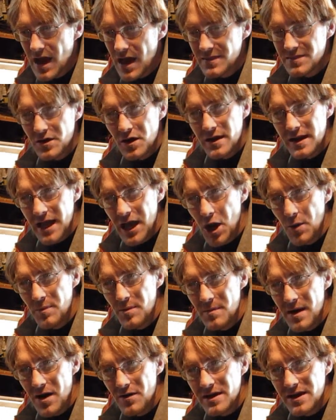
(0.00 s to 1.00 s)
I thought I'd help
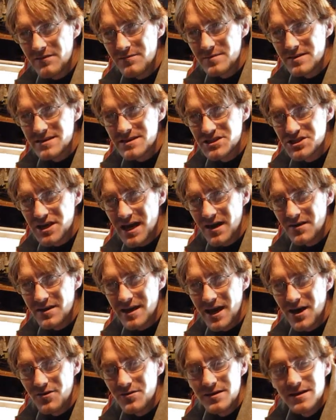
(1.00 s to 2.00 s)
him out and give him this
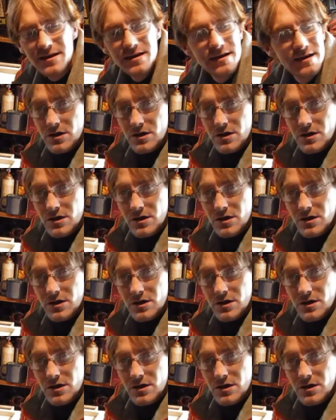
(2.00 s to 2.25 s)
shout out.